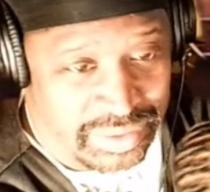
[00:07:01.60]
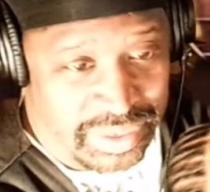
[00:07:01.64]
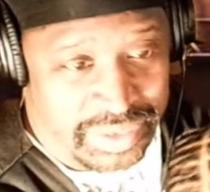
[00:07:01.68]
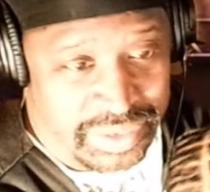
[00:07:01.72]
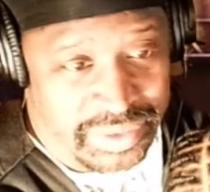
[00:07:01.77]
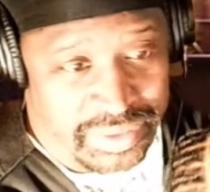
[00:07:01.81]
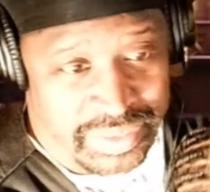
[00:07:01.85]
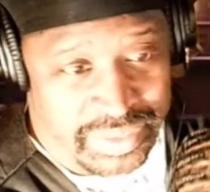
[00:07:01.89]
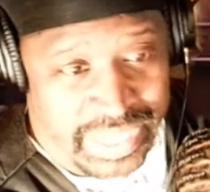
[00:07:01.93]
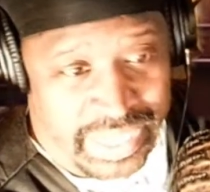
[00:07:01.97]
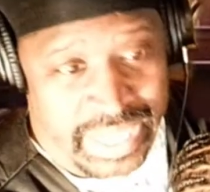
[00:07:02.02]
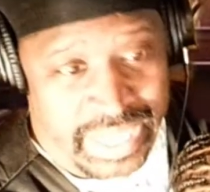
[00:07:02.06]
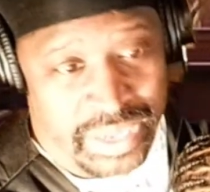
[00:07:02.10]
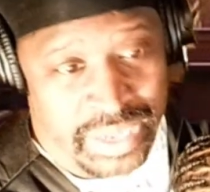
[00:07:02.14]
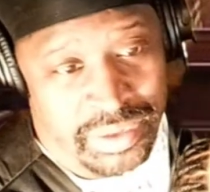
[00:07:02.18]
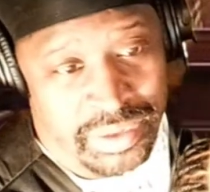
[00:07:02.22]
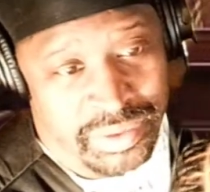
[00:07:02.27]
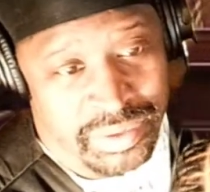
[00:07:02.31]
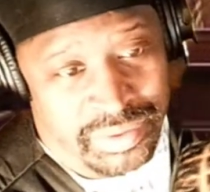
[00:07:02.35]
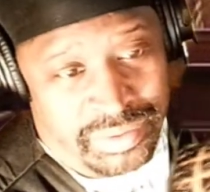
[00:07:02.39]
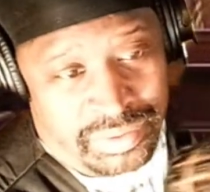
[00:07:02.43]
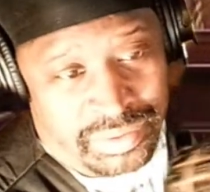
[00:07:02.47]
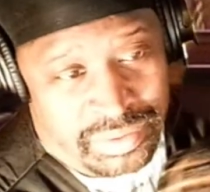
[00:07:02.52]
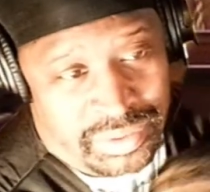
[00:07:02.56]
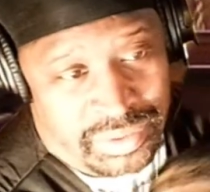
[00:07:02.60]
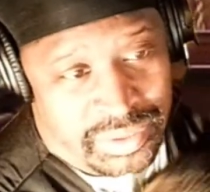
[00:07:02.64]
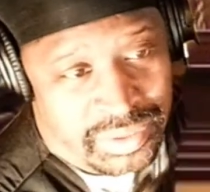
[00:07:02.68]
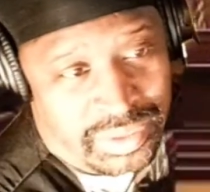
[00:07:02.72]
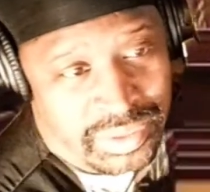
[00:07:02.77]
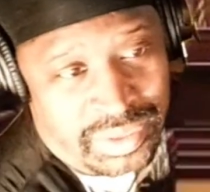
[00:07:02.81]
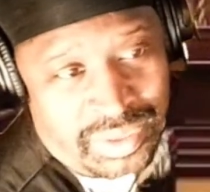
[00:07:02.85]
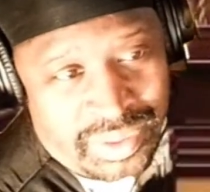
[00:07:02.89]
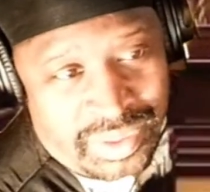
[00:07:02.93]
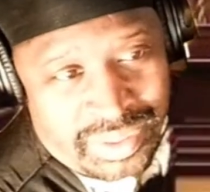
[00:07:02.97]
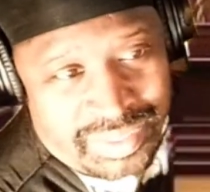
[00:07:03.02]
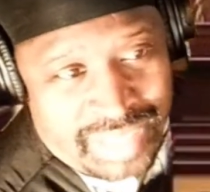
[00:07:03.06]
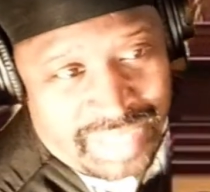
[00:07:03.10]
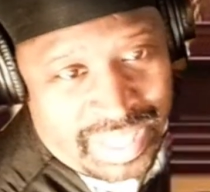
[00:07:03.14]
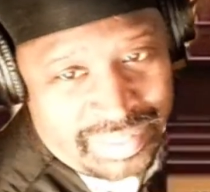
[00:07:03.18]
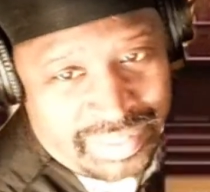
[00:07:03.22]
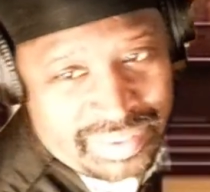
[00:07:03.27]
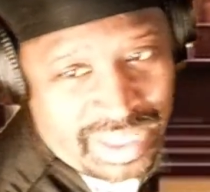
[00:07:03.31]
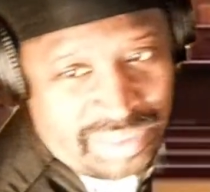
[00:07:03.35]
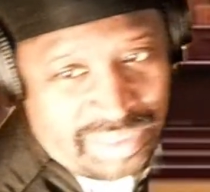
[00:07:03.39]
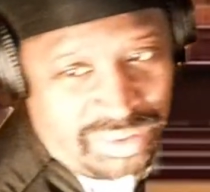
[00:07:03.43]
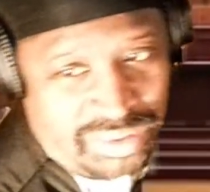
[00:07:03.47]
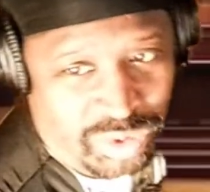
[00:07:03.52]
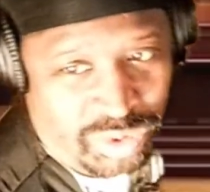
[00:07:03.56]
of the day,
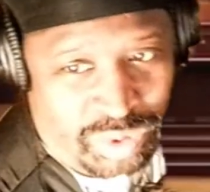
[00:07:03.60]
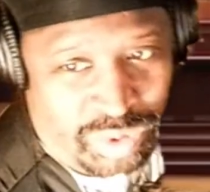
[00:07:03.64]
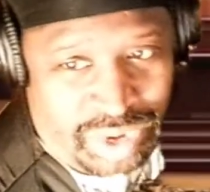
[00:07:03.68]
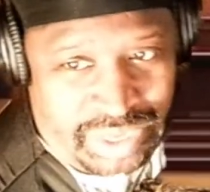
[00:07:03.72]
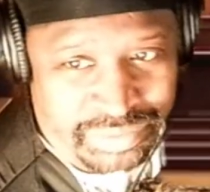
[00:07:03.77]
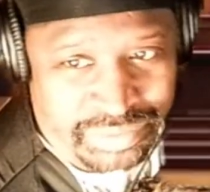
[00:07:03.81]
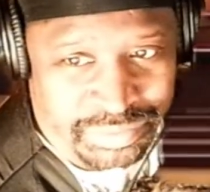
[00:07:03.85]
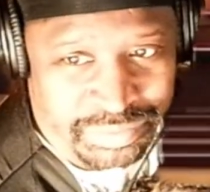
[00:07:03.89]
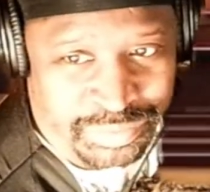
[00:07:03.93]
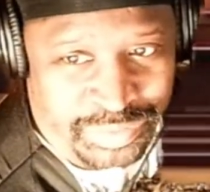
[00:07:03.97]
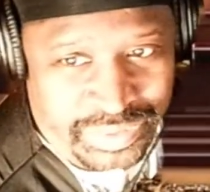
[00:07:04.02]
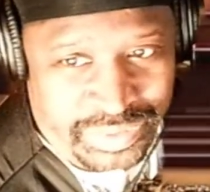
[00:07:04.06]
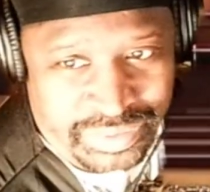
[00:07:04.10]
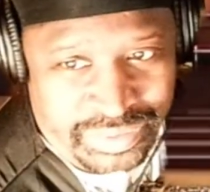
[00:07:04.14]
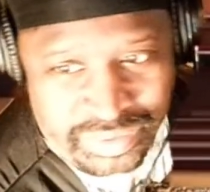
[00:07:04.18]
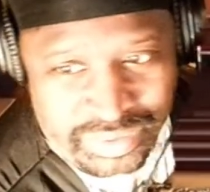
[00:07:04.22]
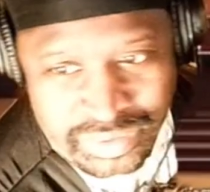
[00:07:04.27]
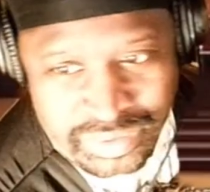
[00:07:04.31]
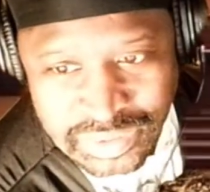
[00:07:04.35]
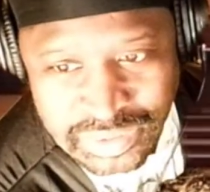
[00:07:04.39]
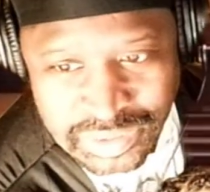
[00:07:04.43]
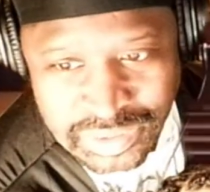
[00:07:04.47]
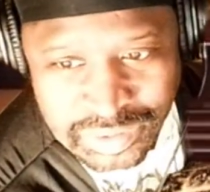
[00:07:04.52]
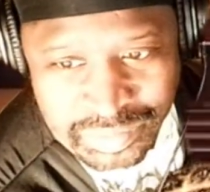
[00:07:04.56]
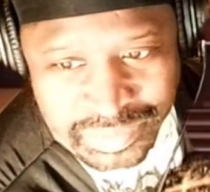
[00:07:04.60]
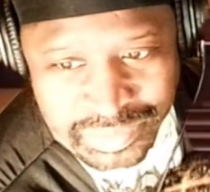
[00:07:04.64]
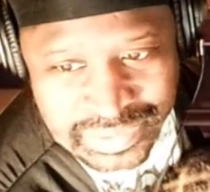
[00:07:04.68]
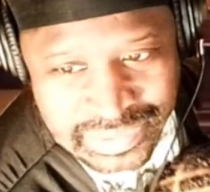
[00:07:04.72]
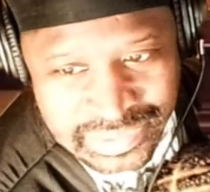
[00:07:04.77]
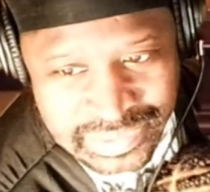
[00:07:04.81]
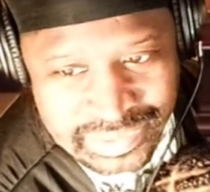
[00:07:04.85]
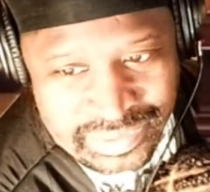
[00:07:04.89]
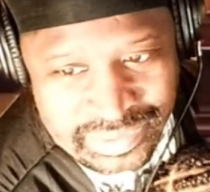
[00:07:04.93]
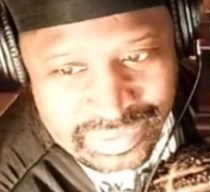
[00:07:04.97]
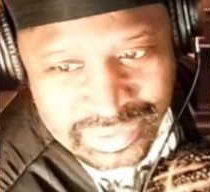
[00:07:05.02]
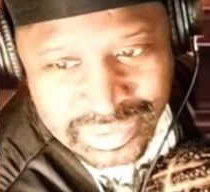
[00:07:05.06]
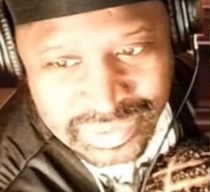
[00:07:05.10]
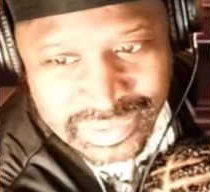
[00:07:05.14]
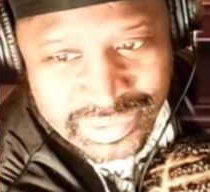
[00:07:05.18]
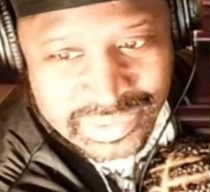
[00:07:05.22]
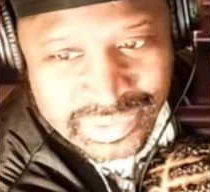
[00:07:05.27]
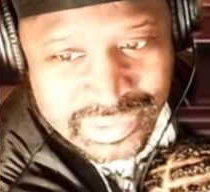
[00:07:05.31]
shouts out to Quantum Physics, though, man.